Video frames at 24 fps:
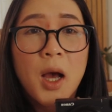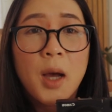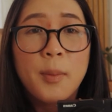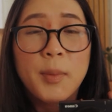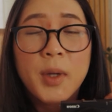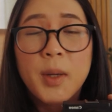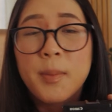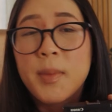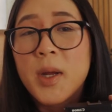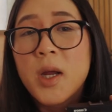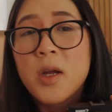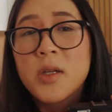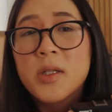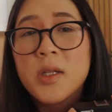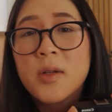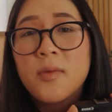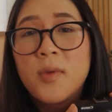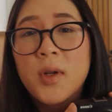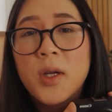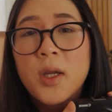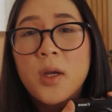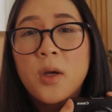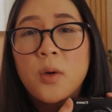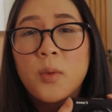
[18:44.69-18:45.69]
comparison
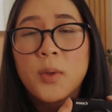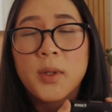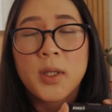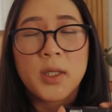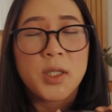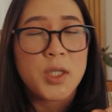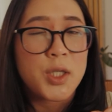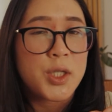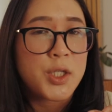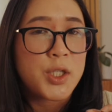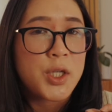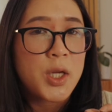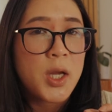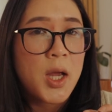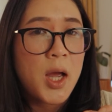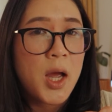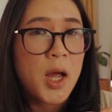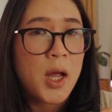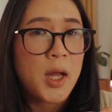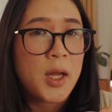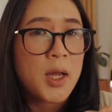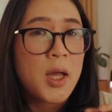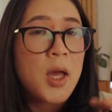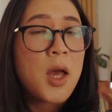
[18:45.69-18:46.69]
video with the
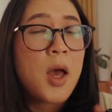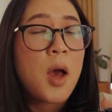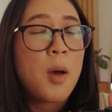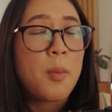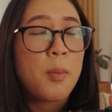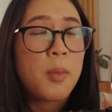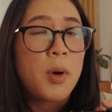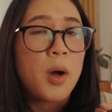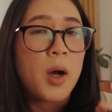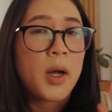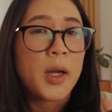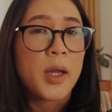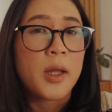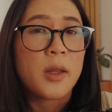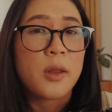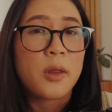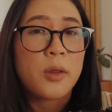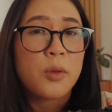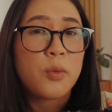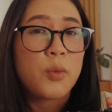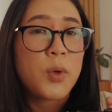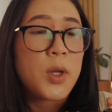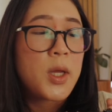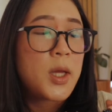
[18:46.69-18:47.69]
DJI Pocket
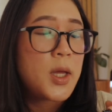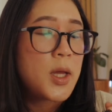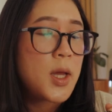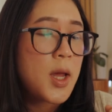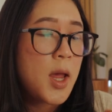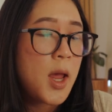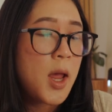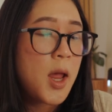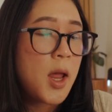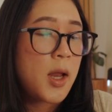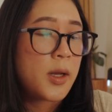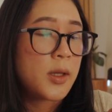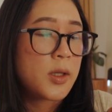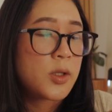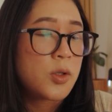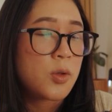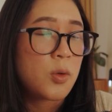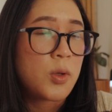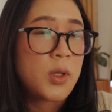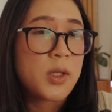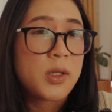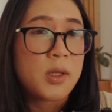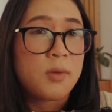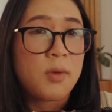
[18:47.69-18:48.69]
3 and the
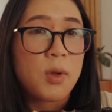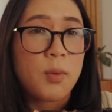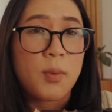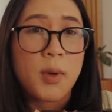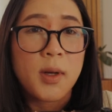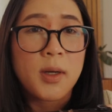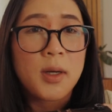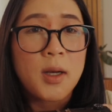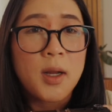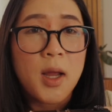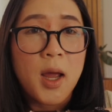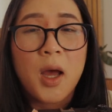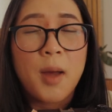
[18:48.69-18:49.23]
Sony ZV1.